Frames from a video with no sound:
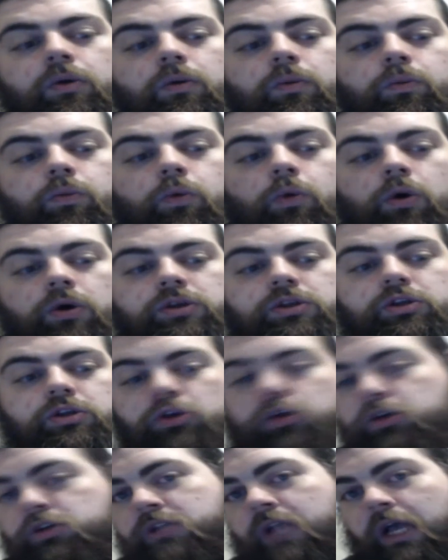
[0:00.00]
What do
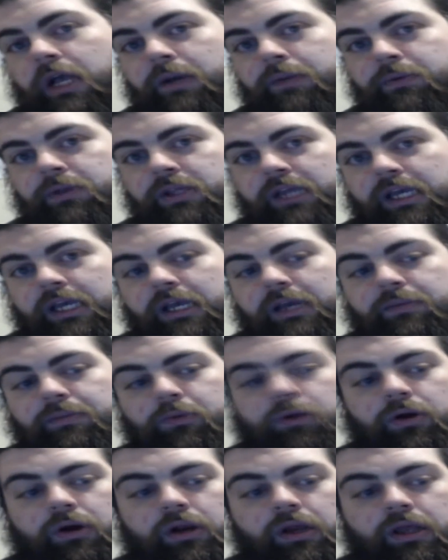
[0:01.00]
you like about the game,
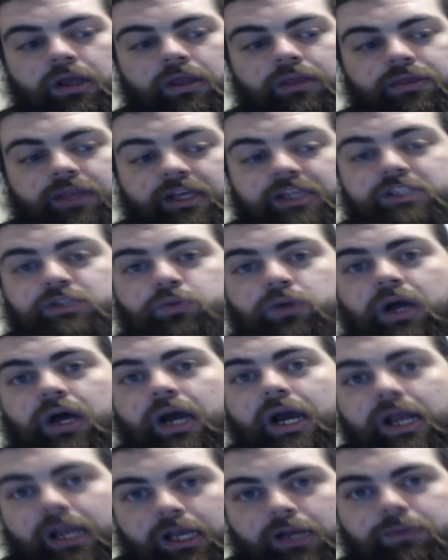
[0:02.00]
or this is what
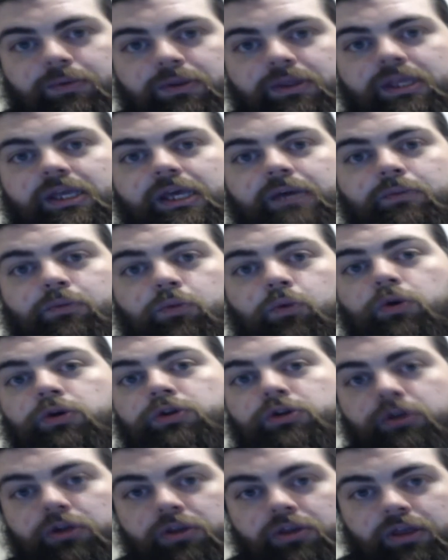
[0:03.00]
I like about the game, what do
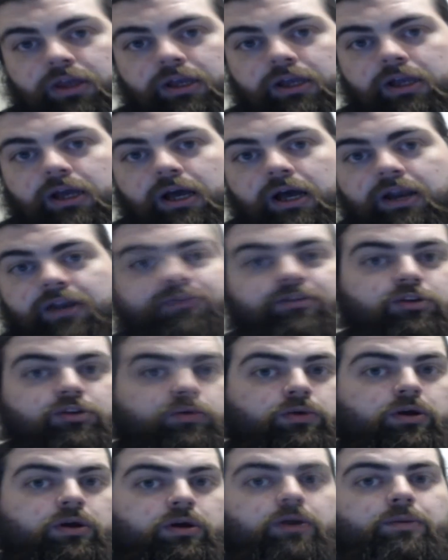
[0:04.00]
you think? And if you don't
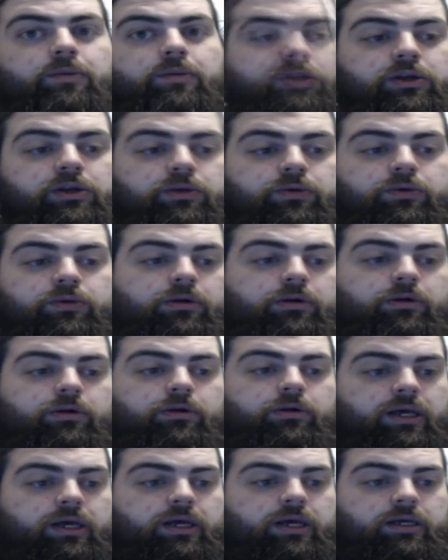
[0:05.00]
get a reply, you don't get a
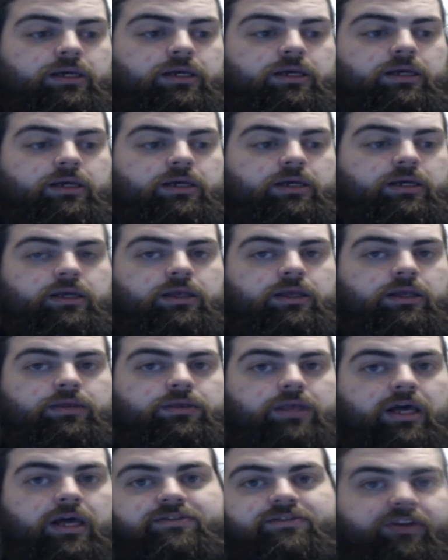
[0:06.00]
reply.
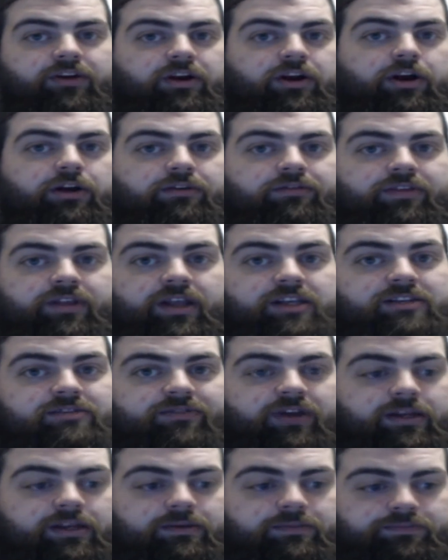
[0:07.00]
That's fair enough, and that's
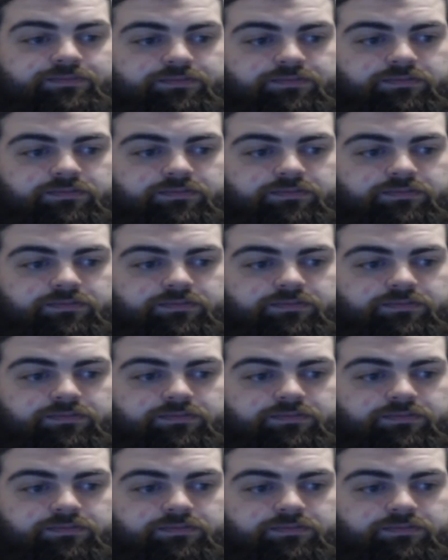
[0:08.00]
fine.